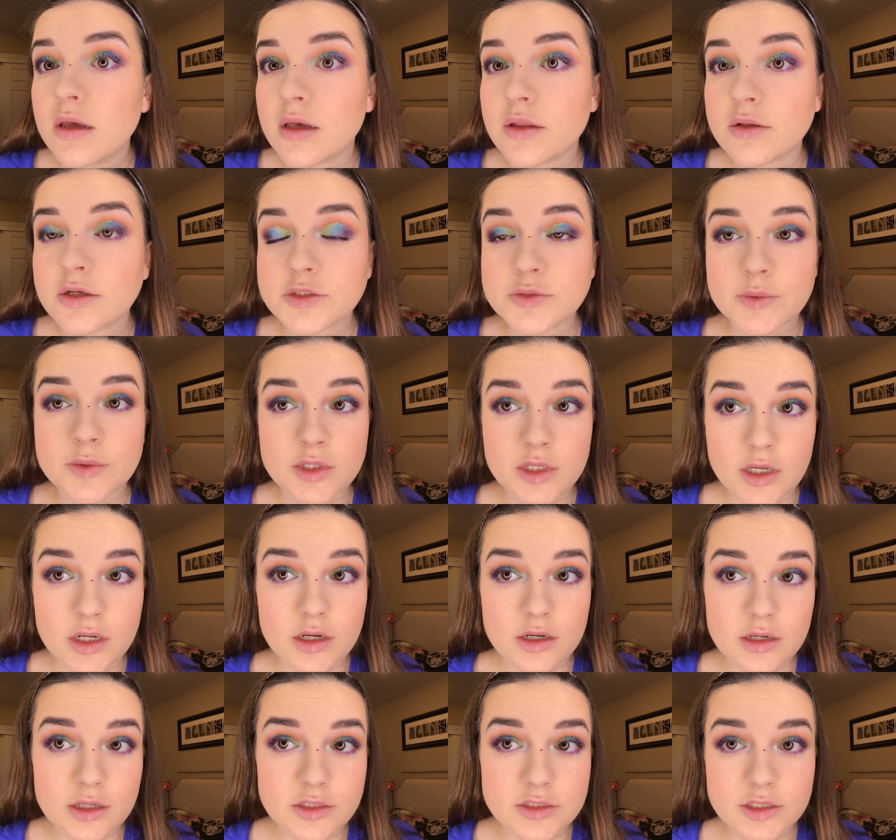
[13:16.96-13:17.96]
it looks really good
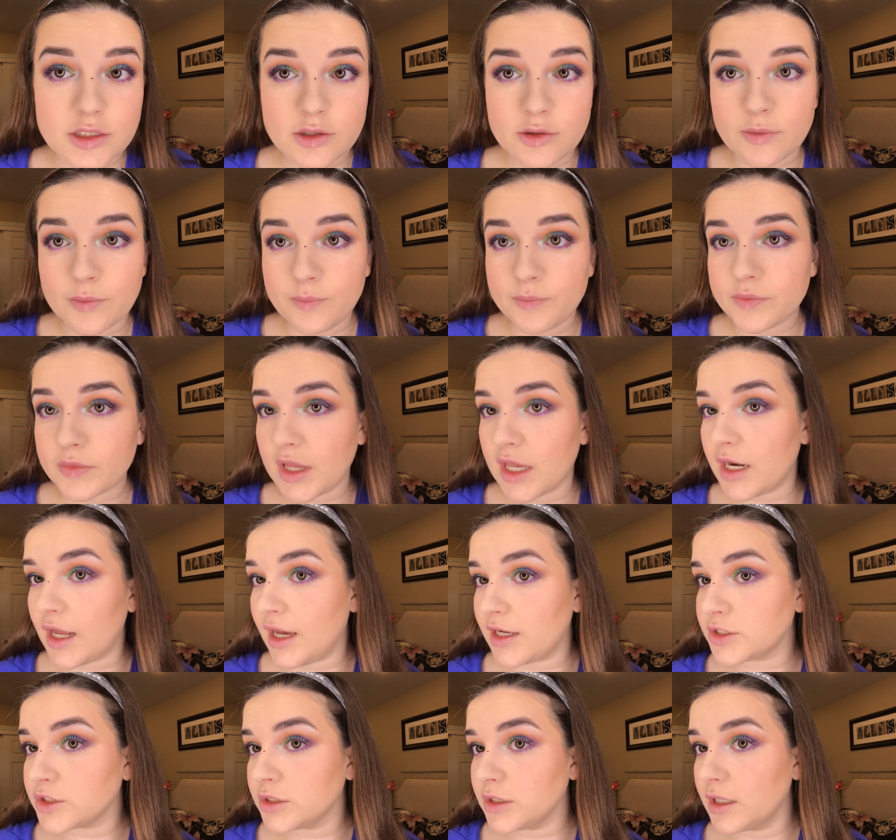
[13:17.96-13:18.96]
on its own. And
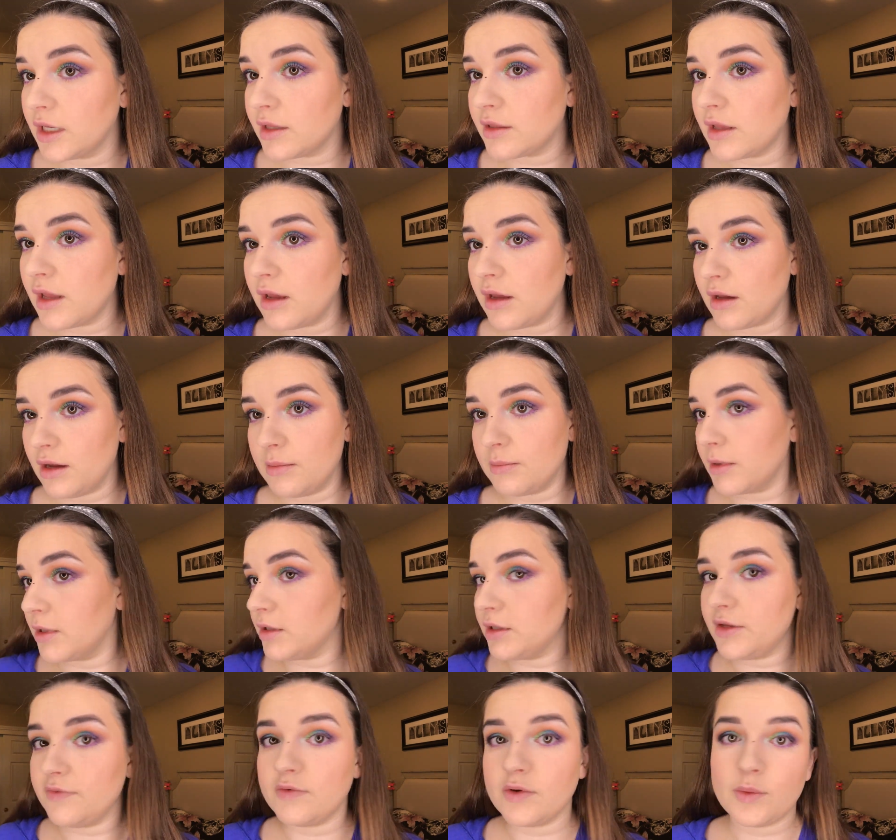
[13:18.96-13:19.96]
actually, I think I'm going
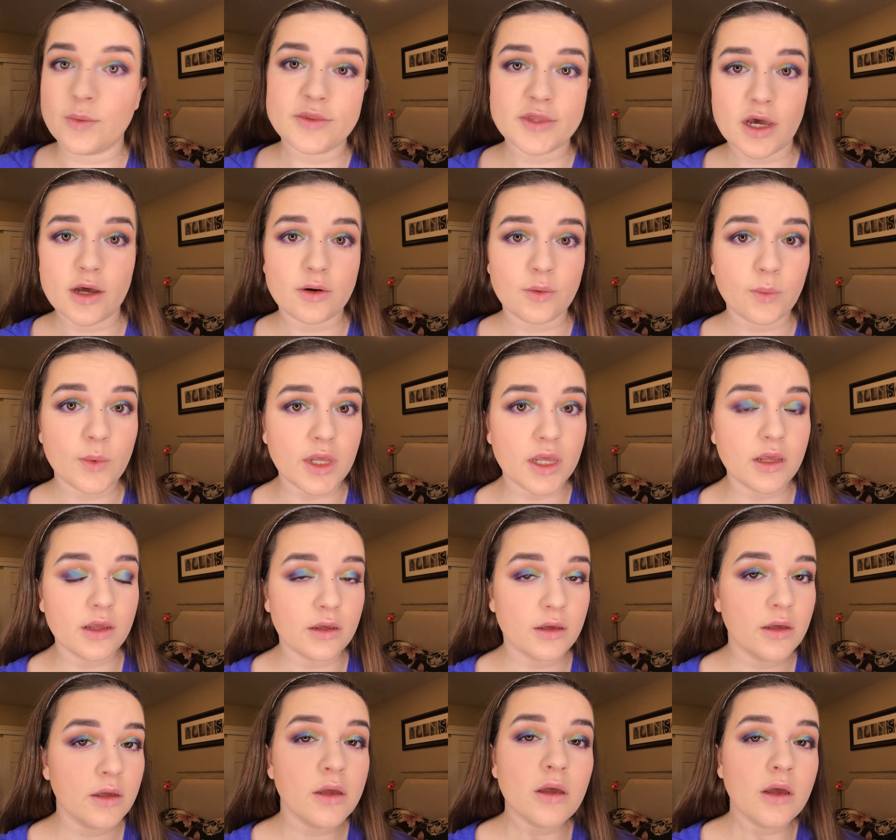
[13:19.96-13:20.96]
to leave it without a wing.